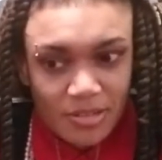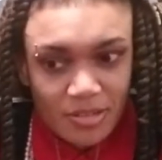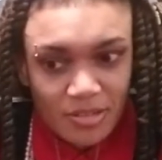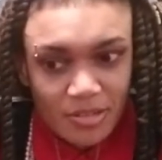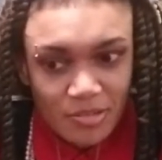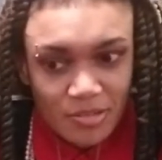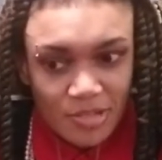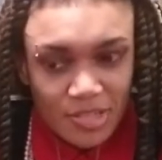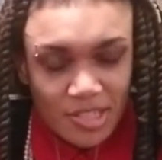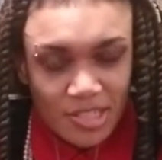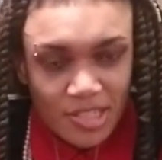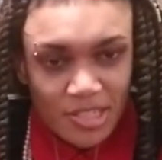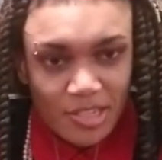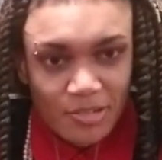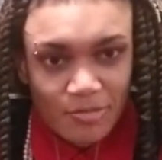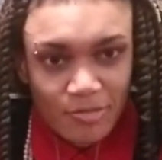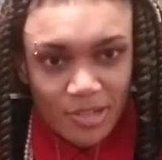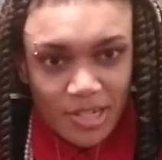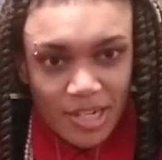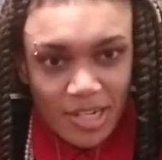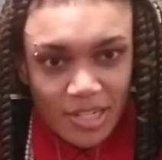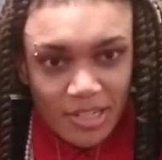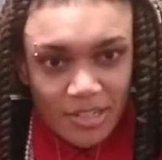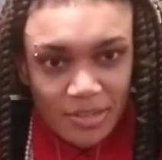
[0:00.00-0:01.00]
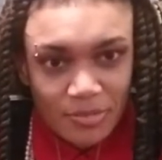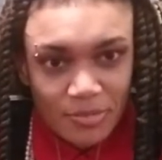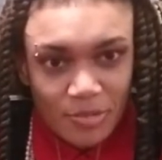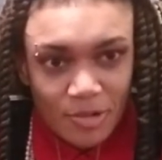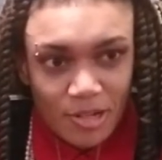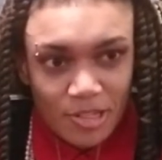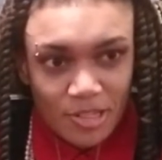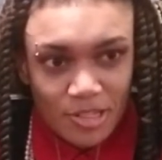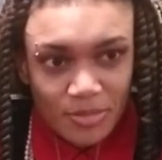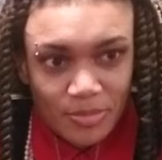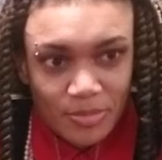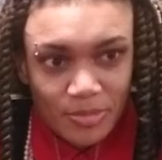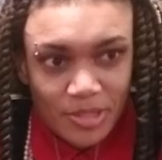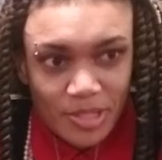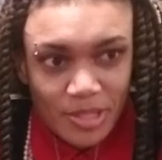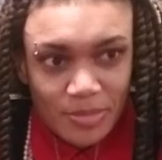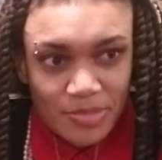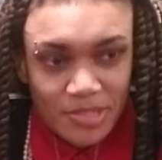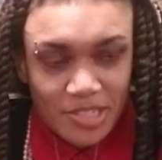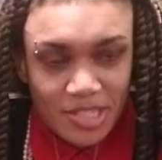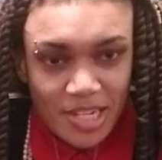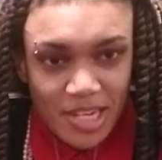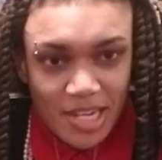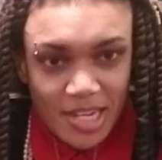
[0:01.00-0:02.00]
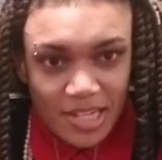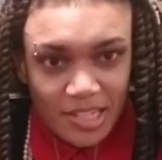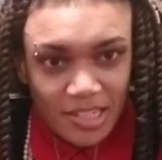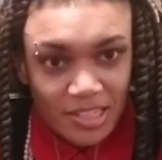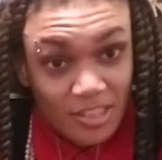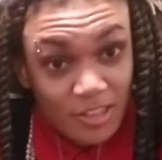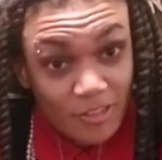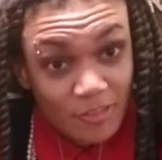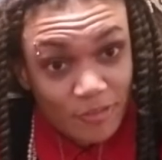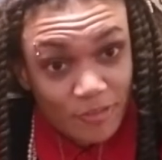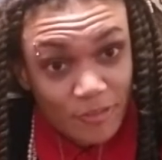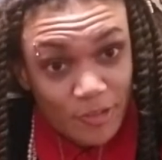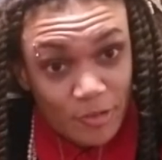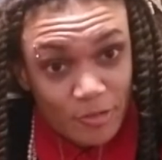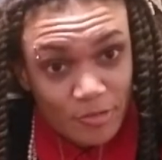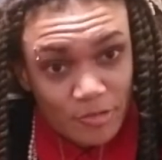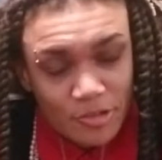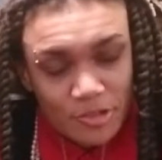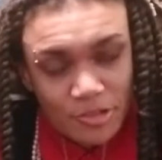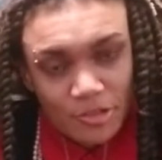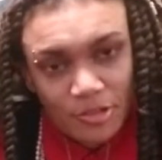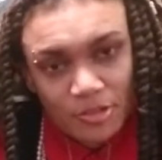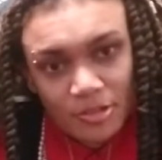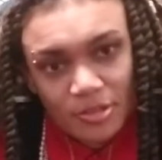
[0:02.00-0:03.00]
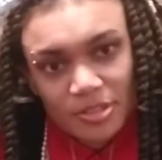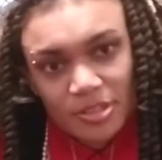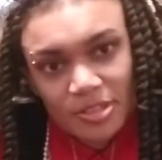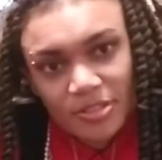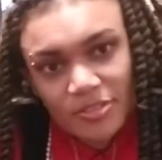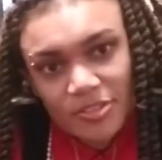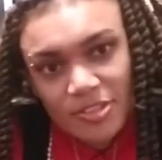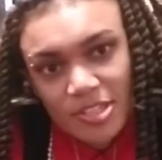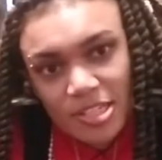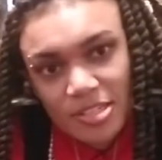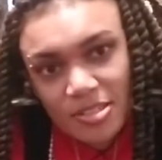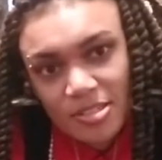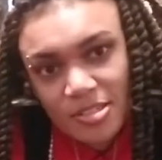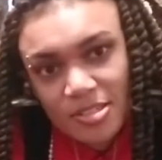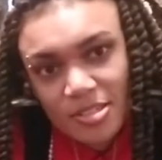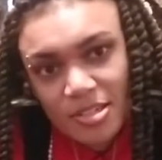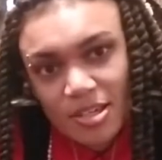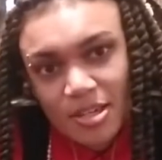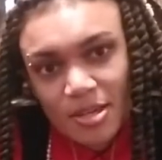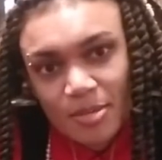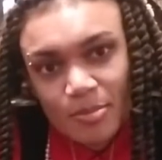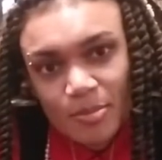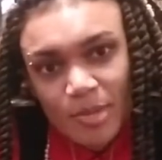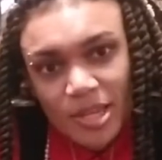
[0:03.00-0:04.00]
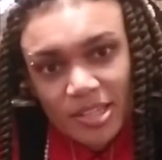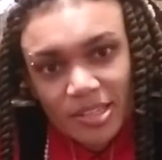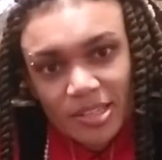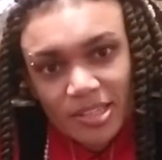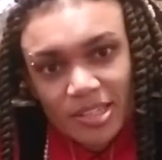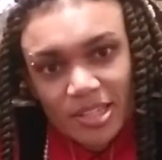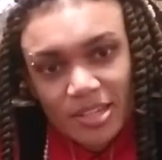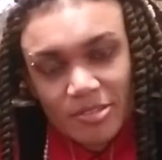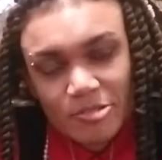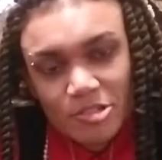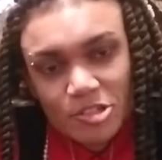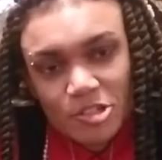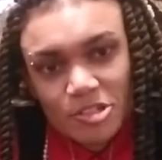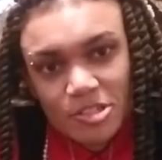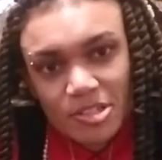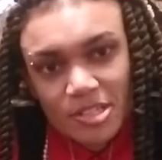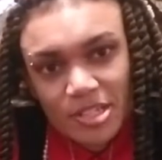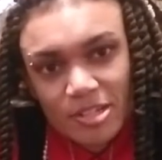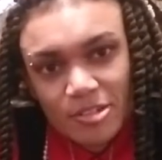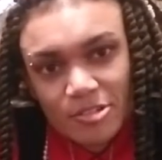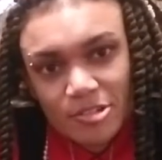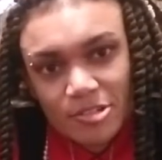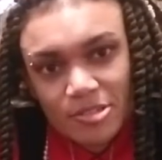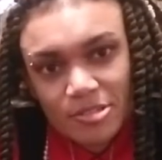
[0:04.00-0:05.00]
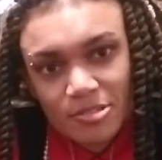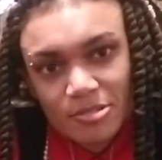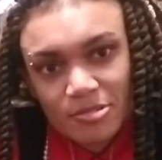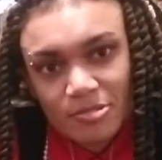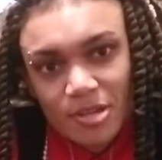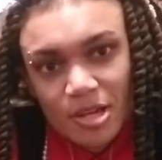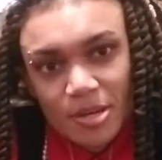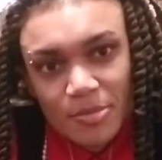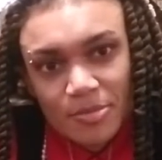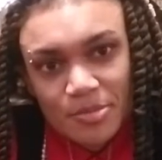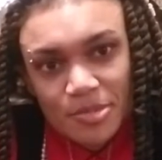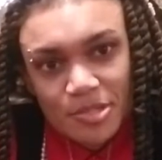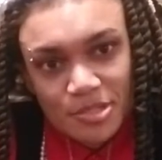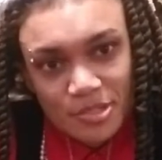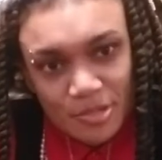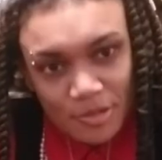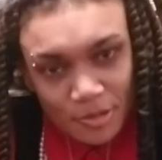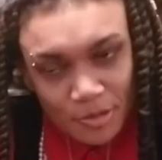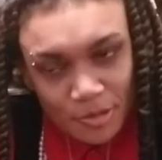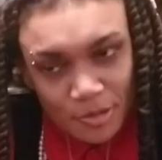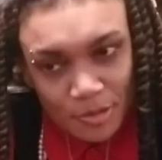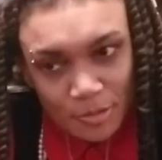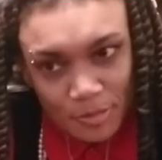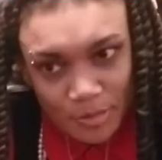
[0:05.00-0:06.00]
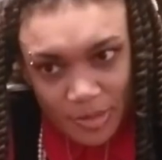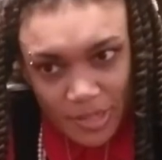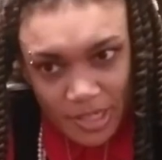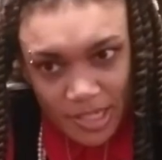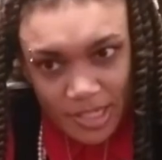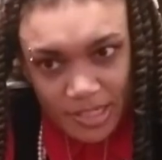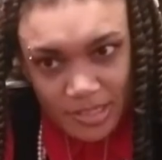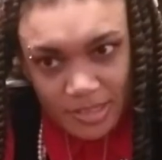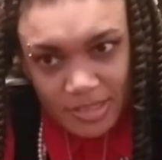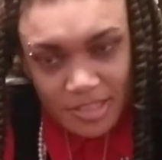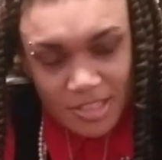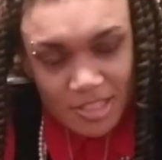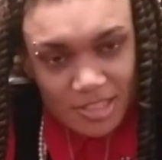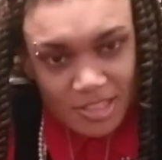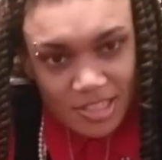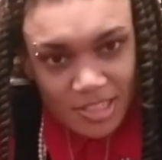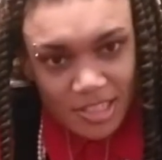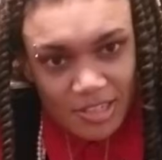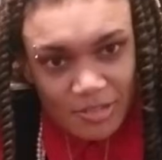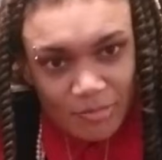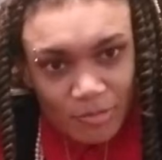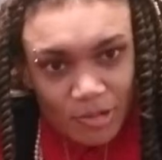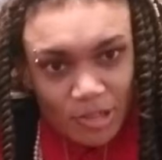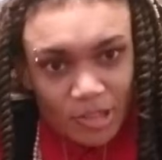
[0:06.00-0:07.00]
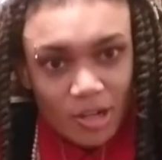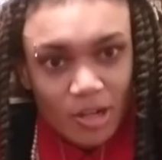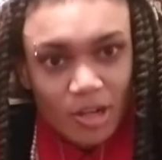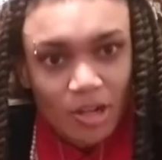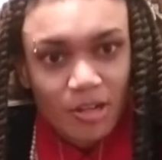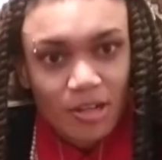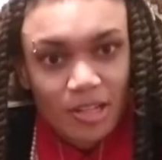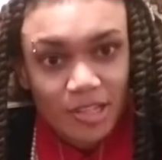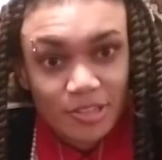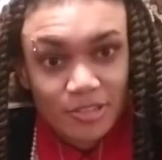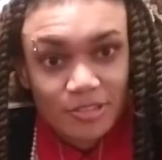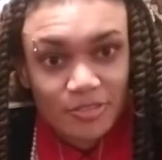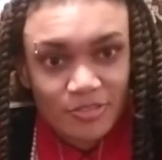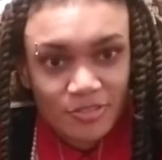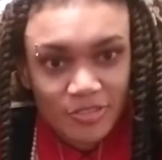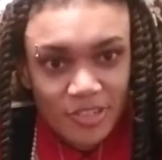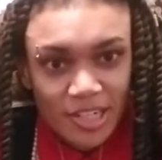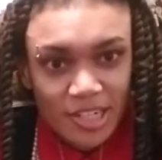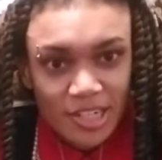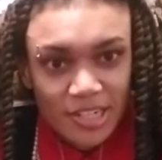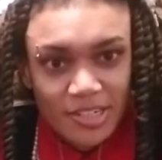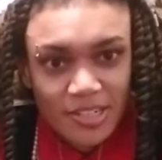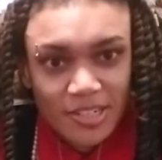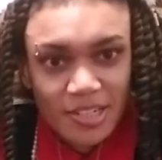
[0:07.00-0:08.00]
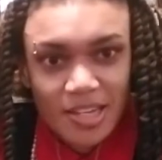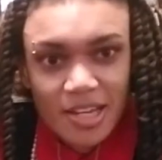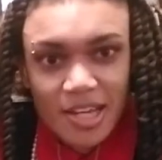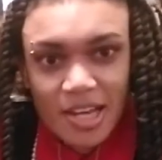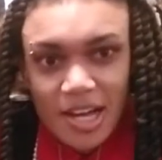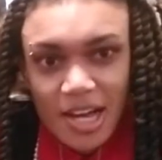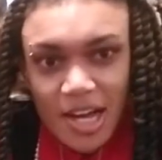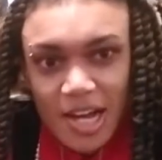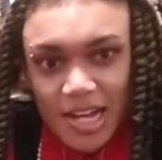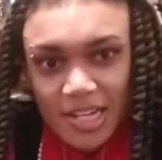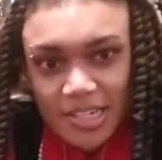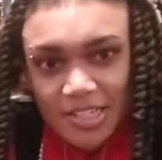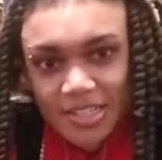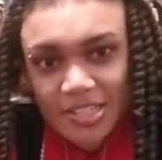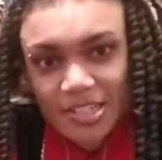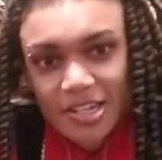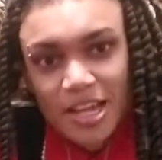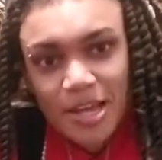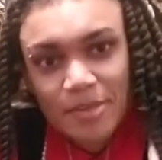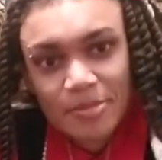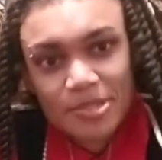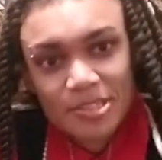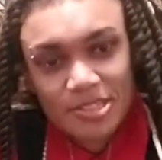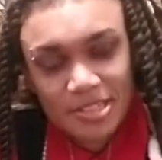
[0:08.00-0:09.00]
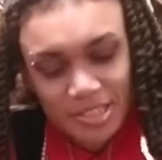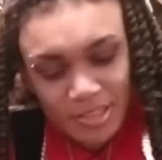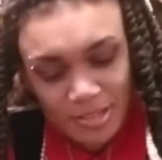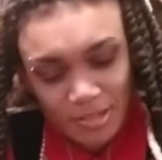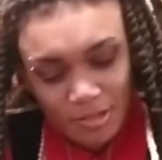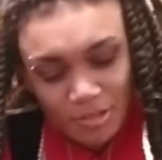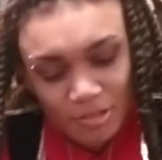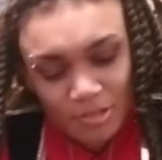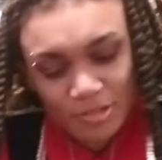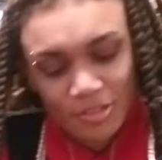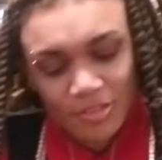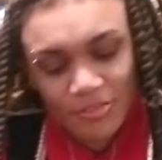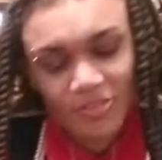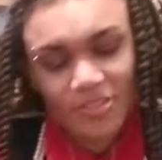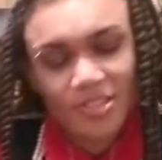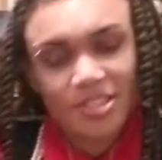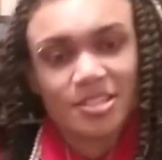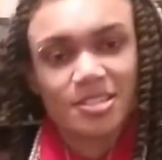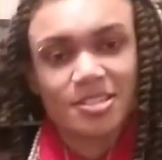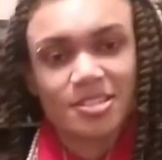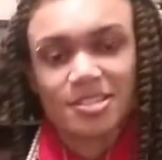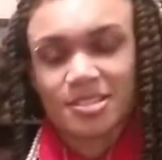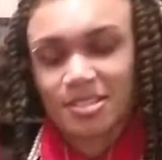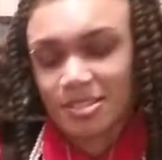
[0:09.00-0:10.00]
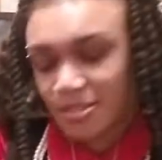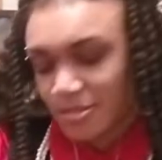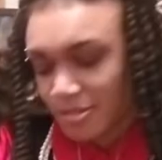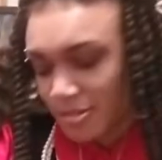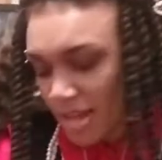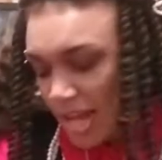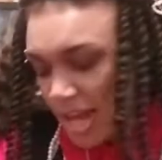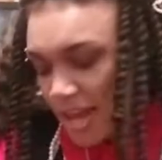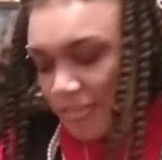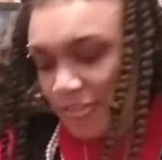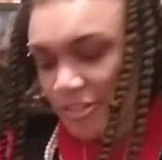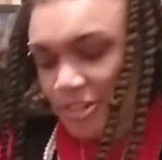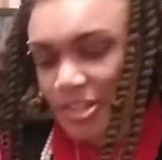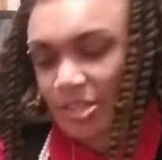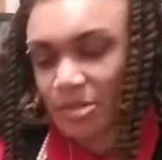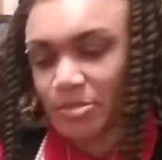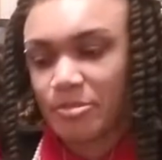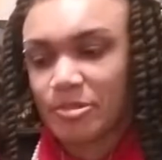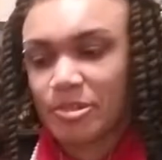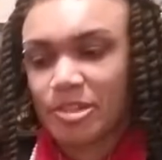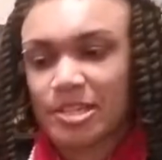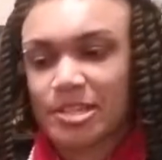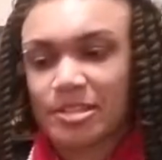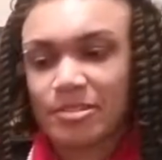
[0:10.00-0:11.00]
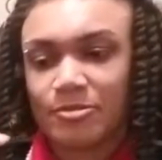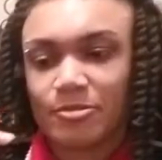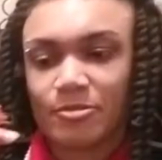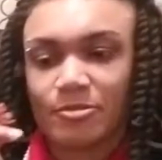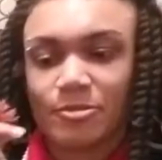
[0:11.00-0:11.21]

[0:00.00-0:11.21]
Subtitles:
see what I could possibly obtain in the future, since mainly I was just there to observe and see what all I could find. I did happen to get a hold of this little African bead